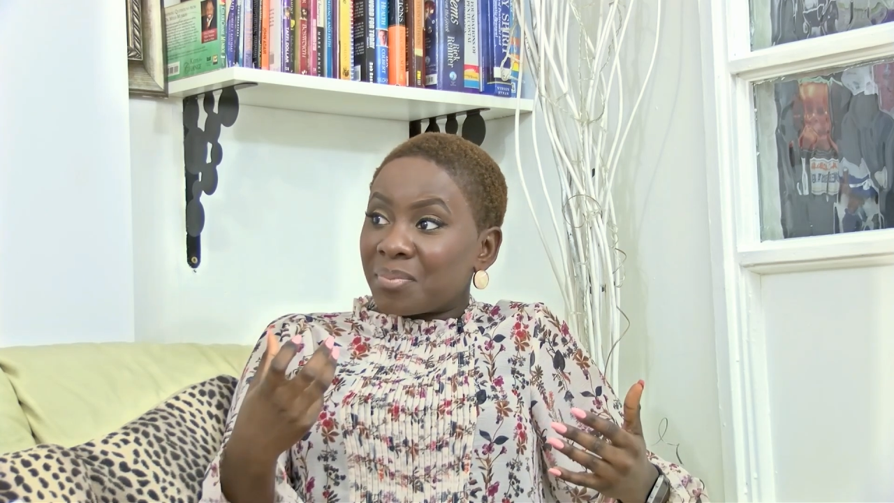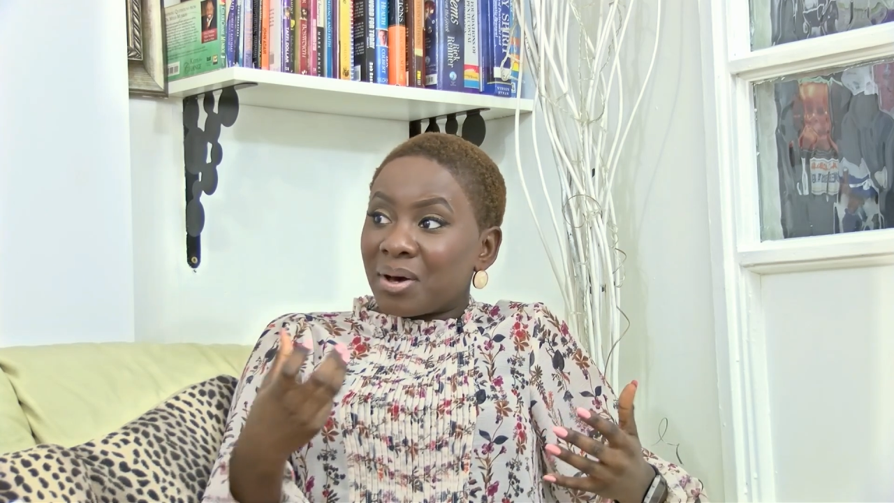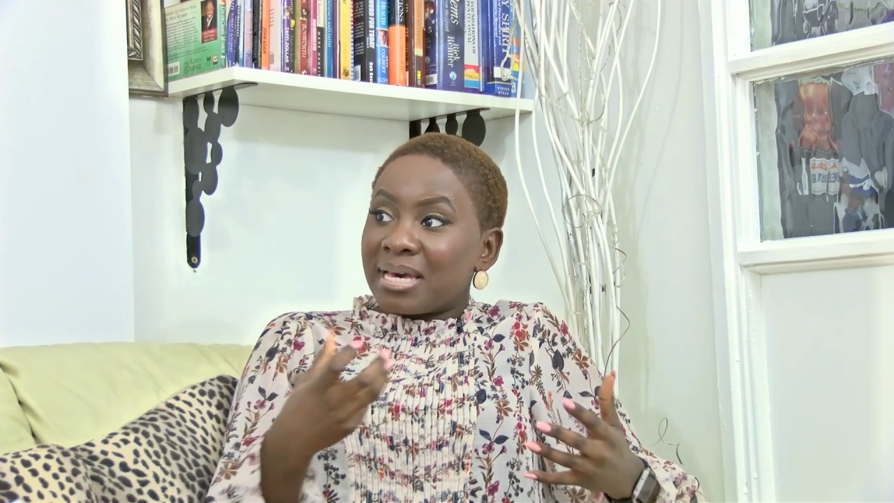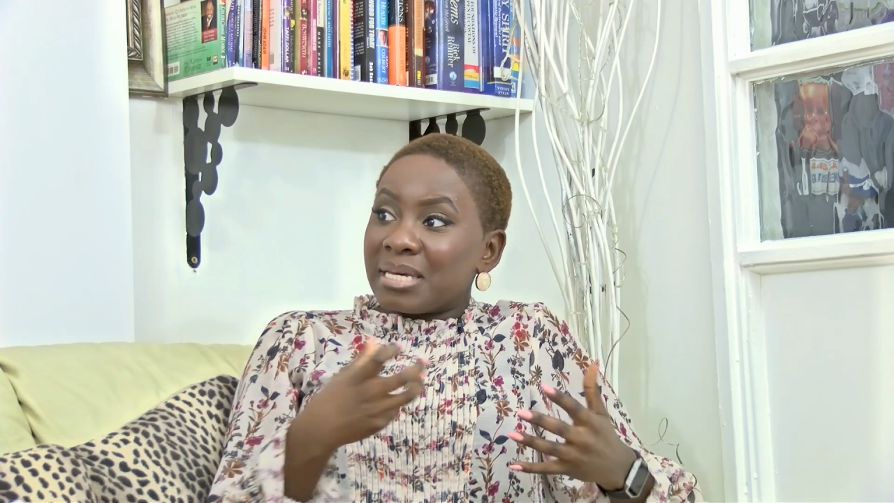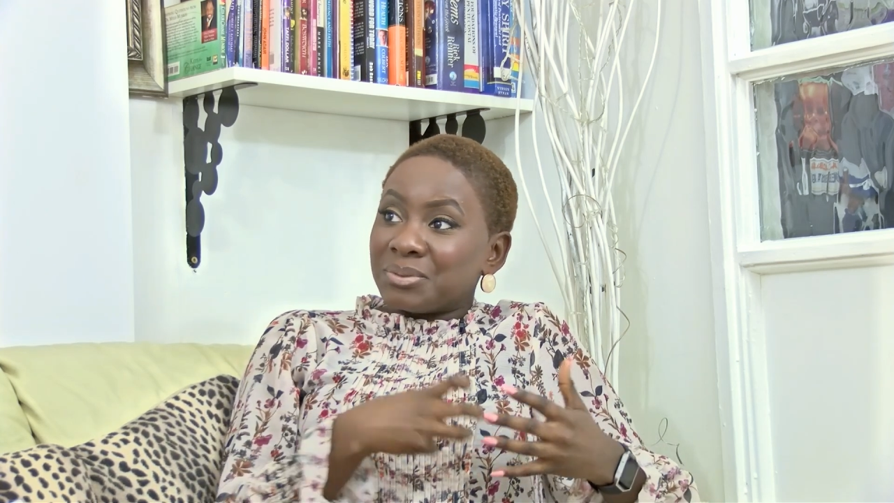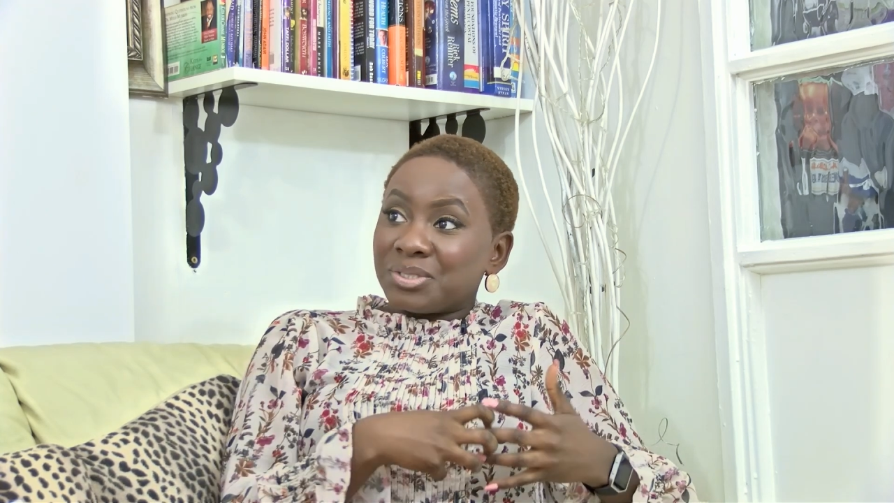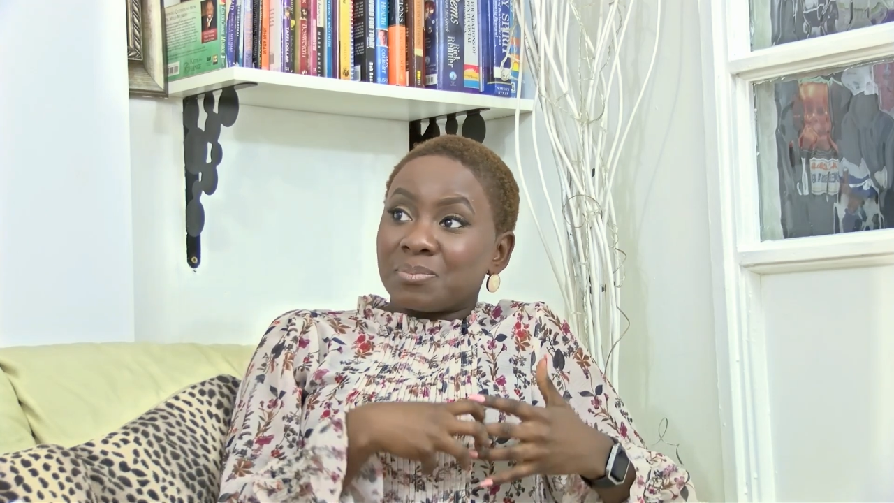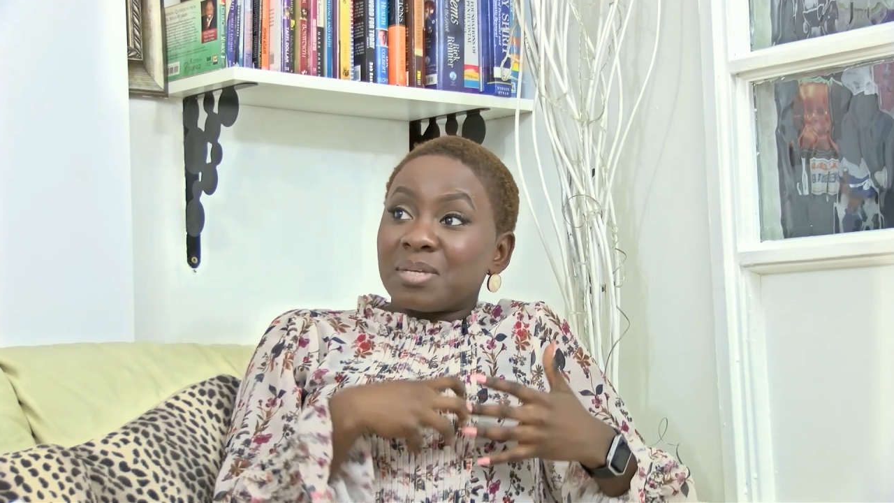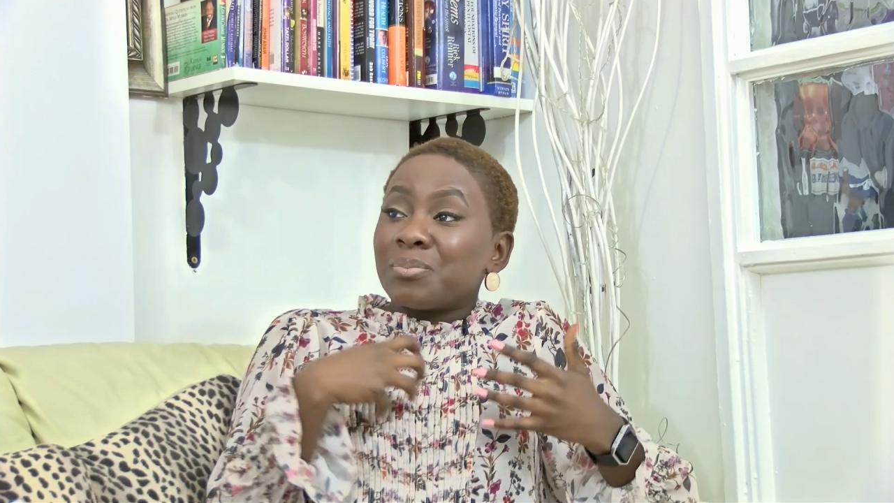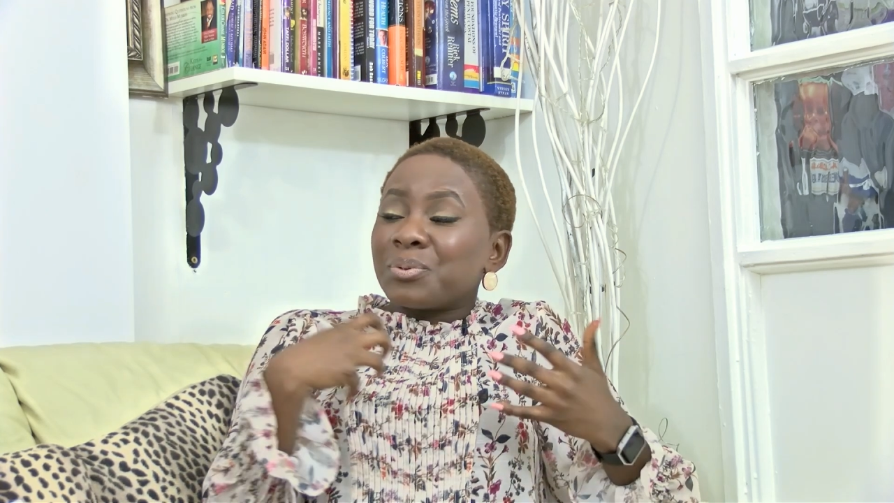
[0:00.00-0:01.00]
but it was
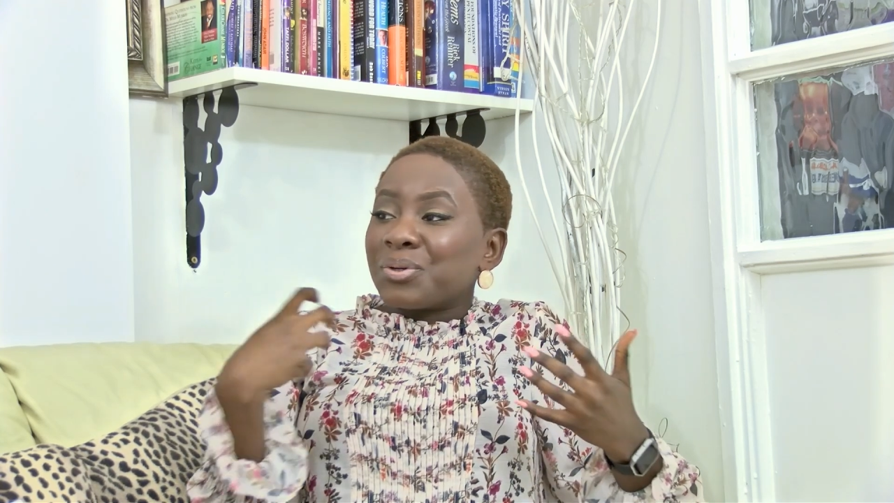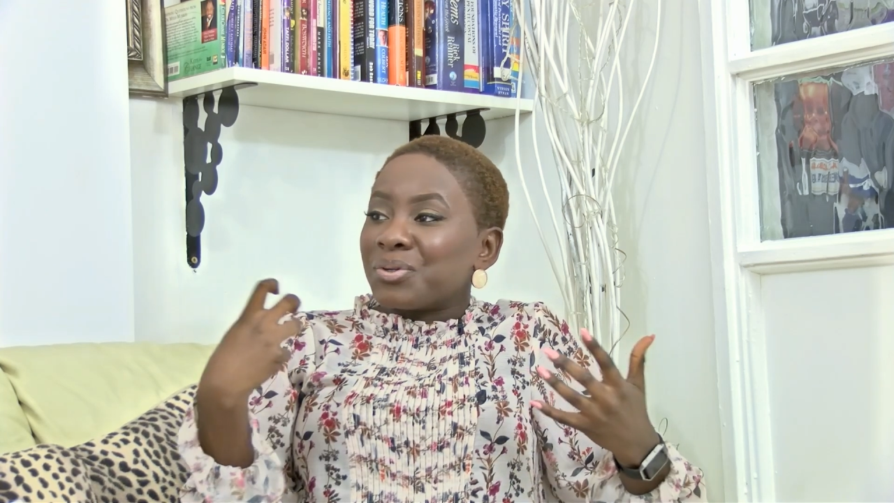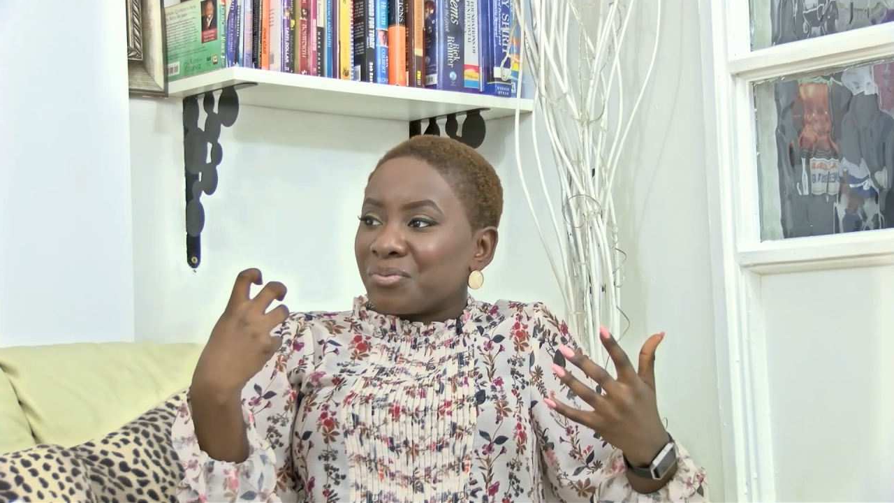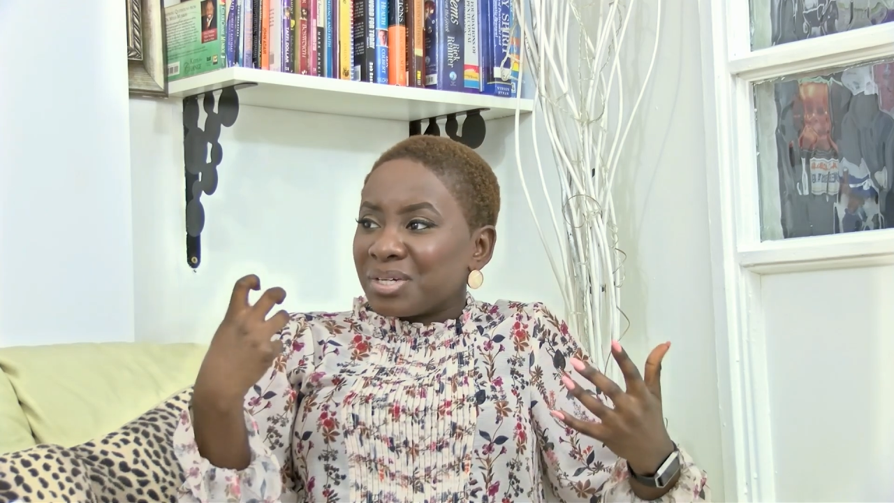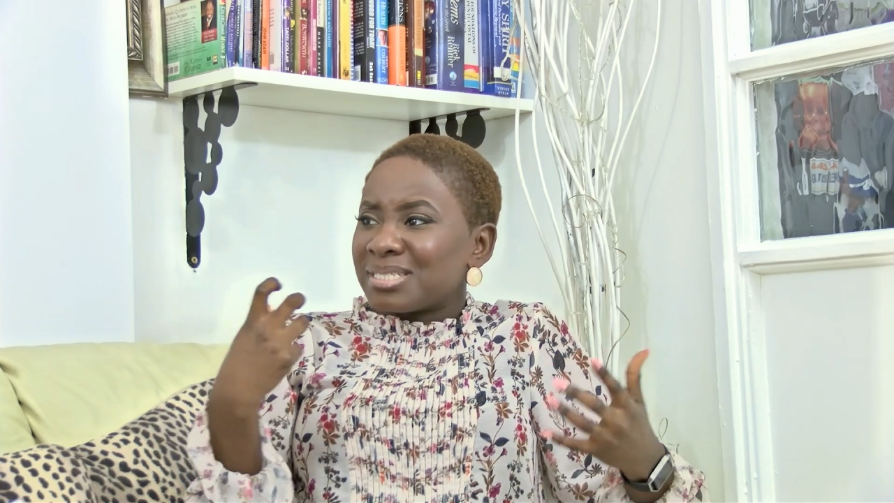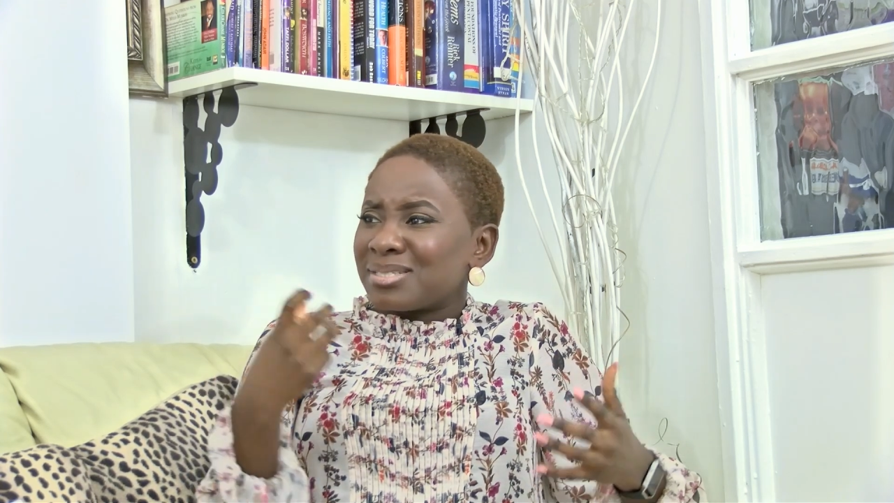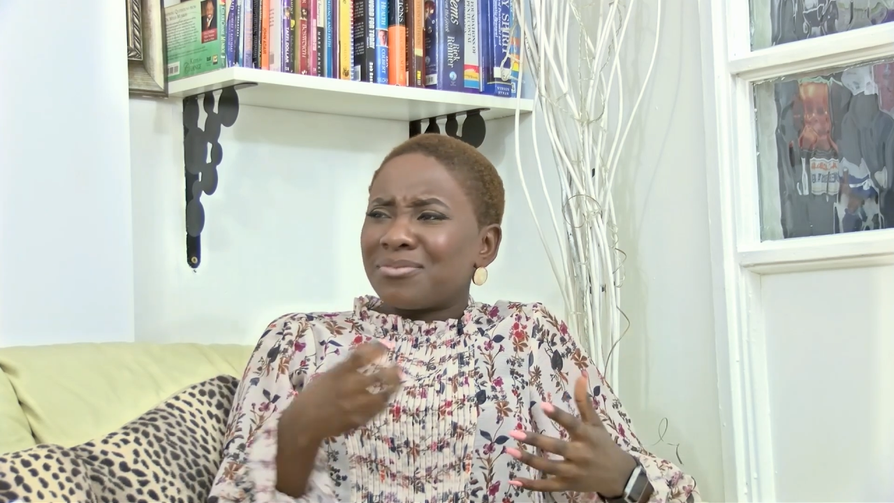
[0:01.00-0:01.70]
just people couldn't read it.